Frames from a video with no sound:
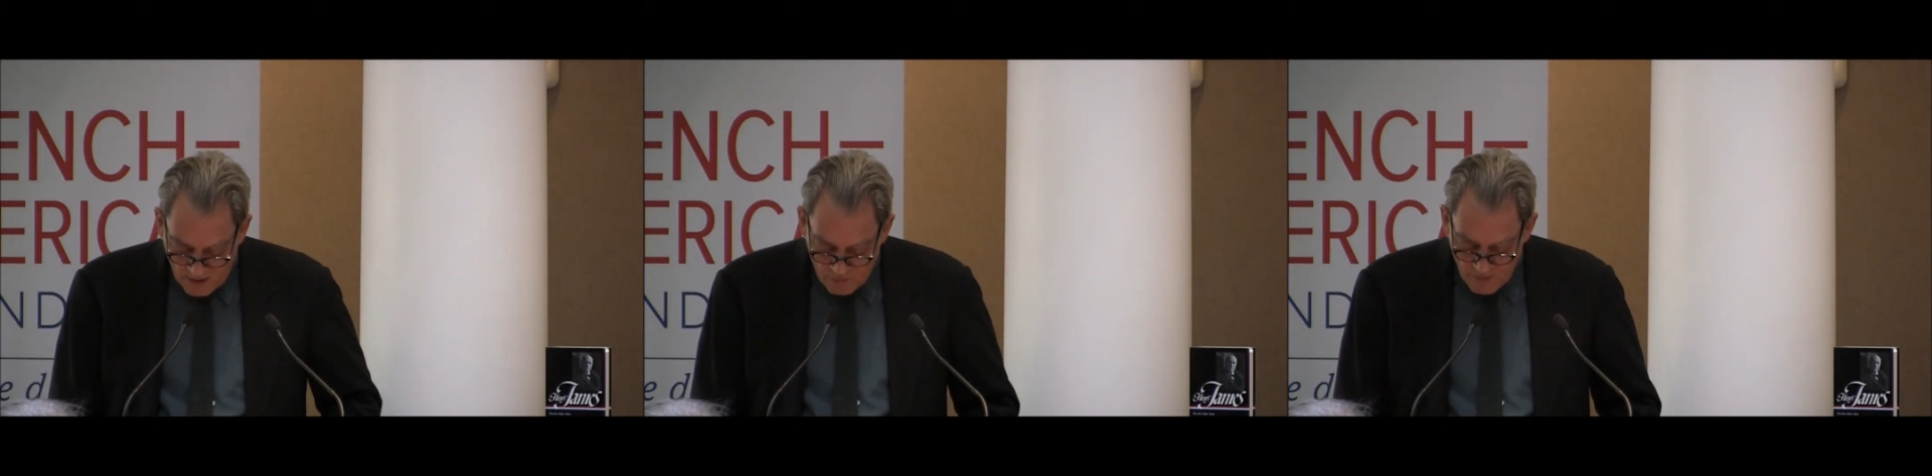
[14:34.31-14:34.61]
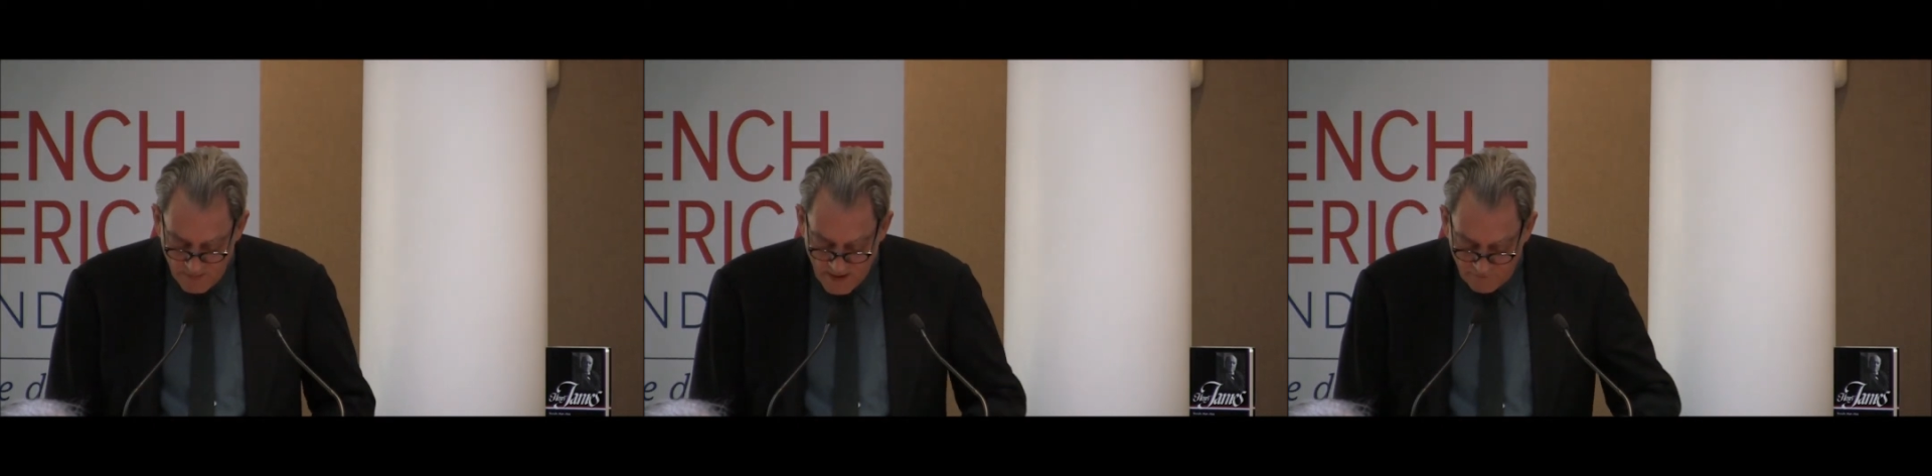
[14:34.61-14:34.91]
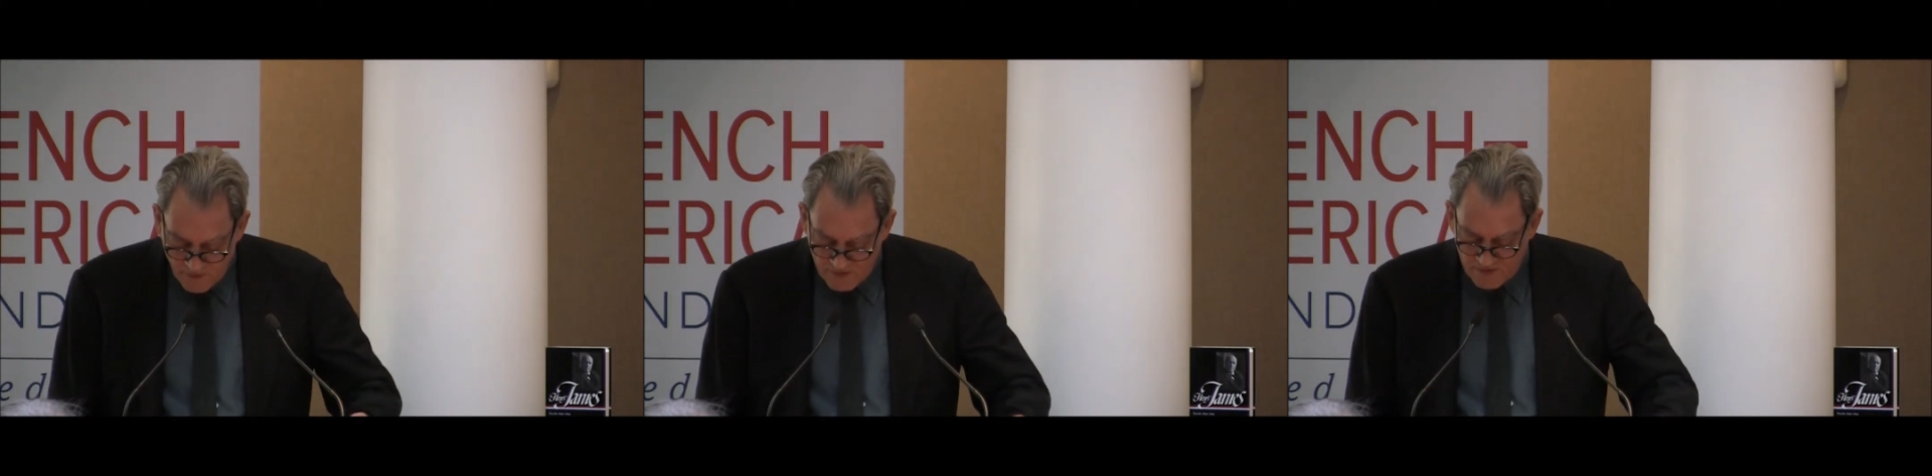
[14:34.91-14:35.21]
grim
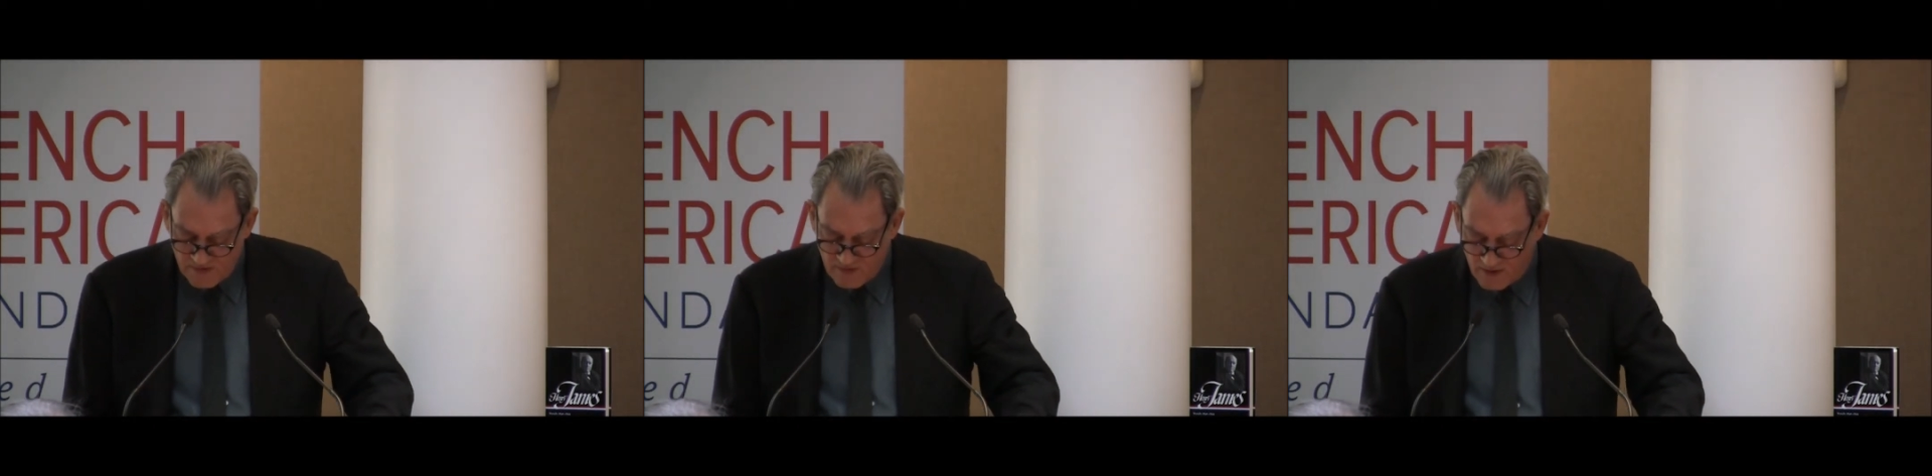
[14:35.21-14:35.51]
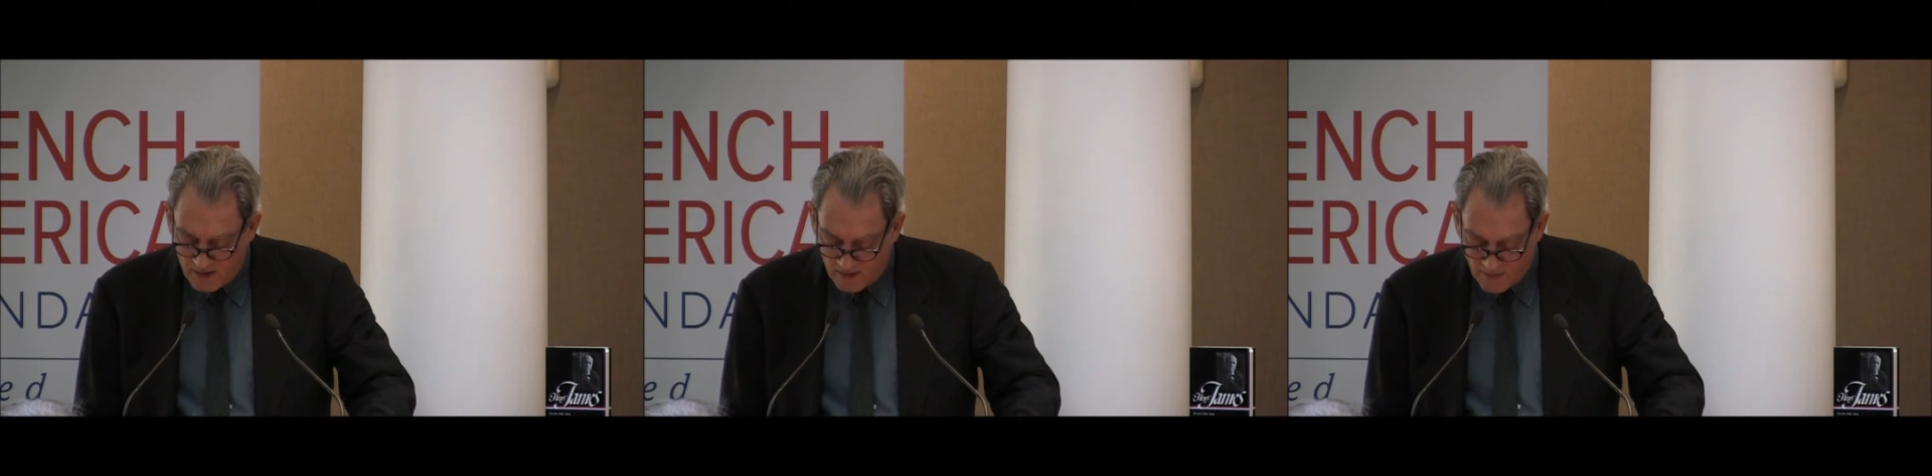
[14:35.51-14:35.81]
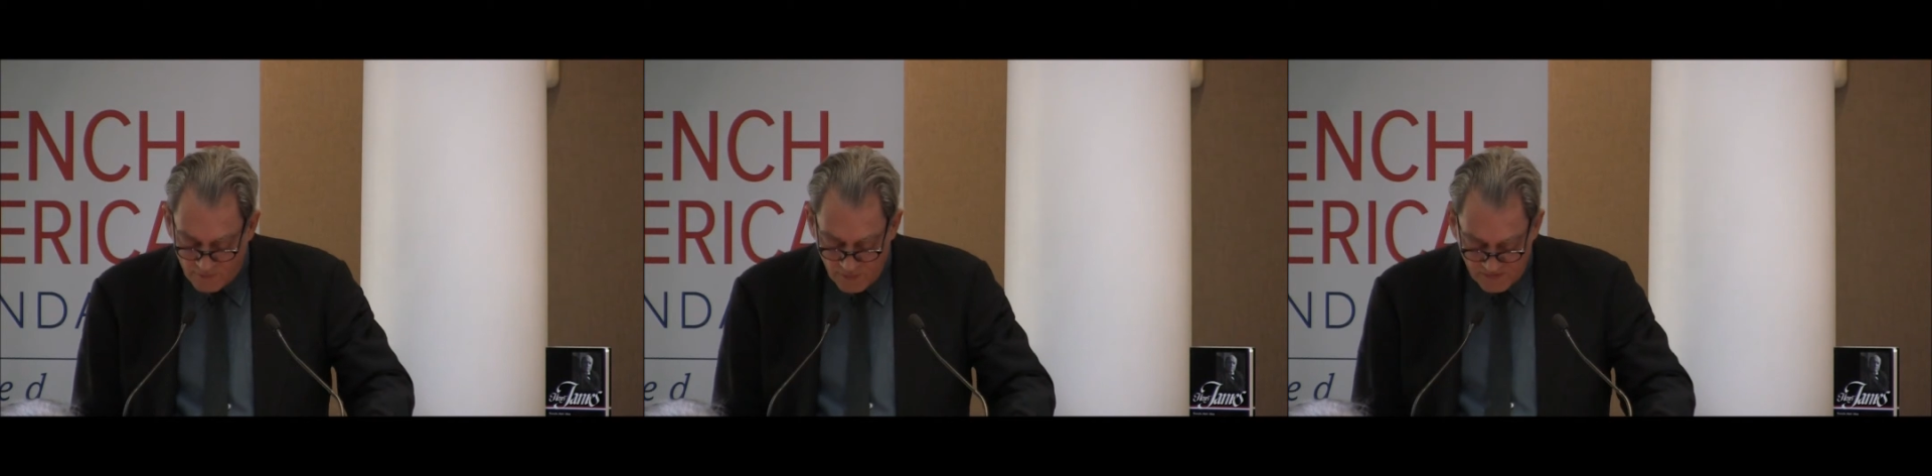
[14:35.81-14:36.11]
efforts his entire
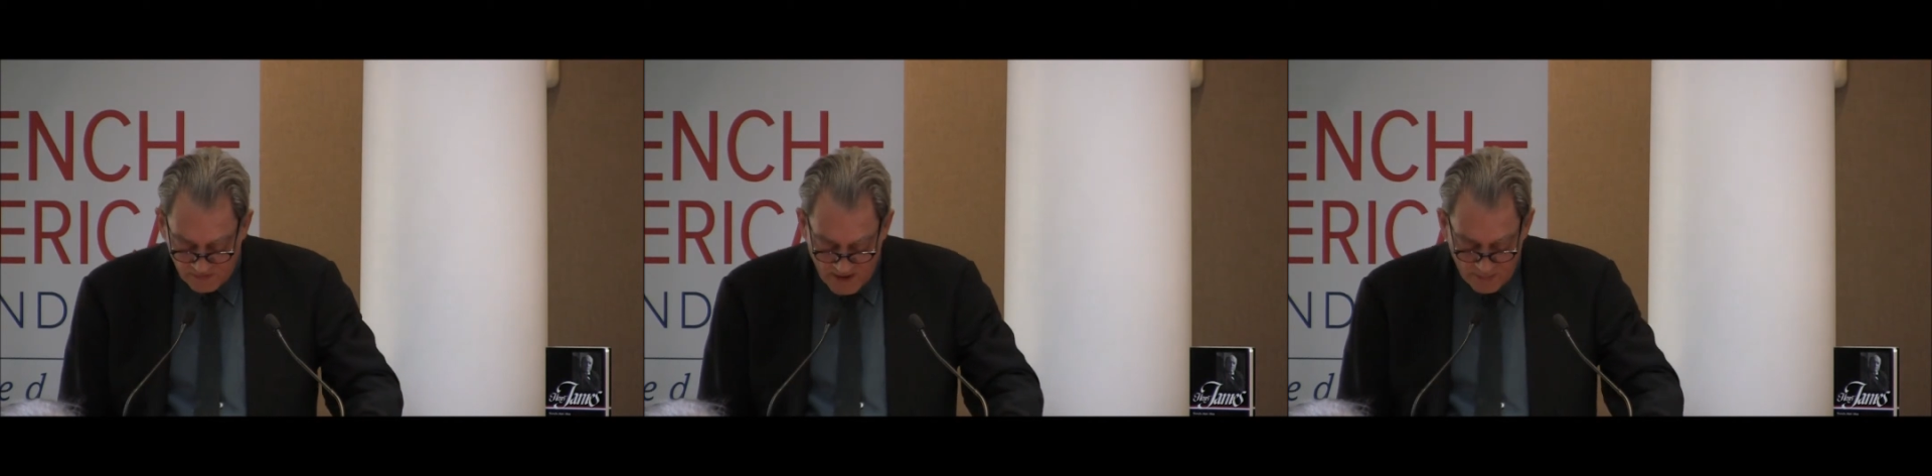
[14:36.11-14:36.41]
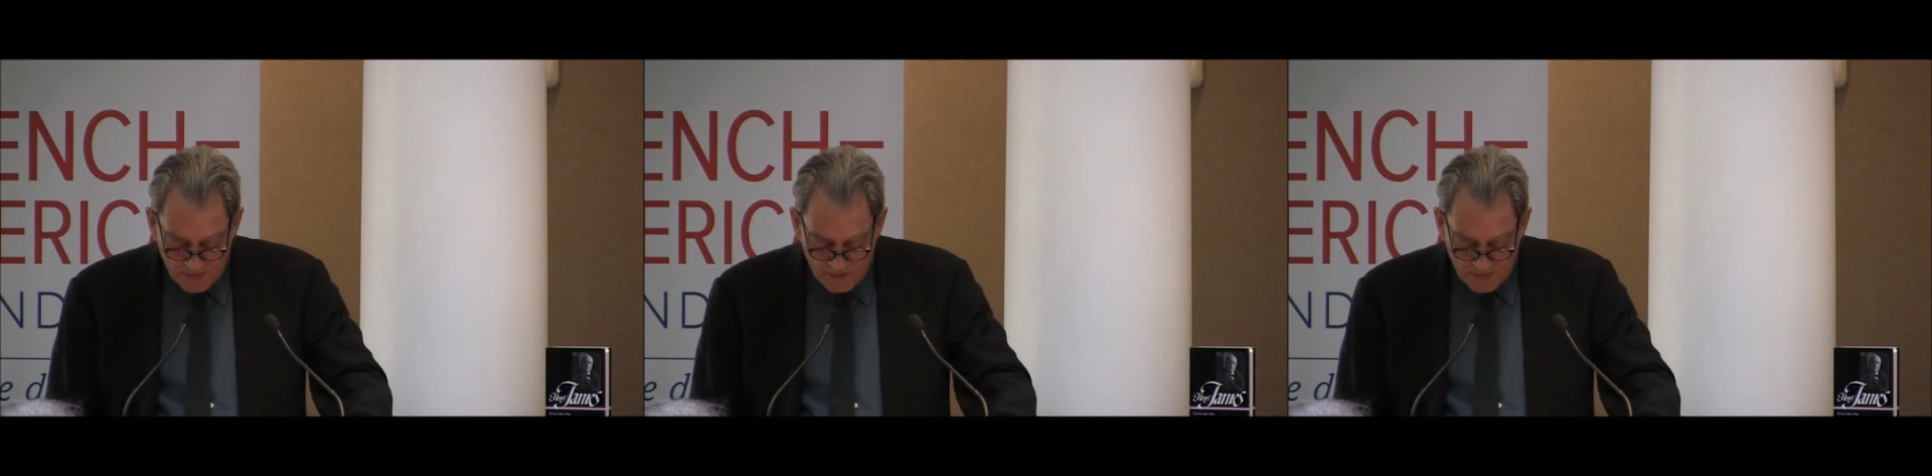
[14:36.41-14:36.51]
life to escape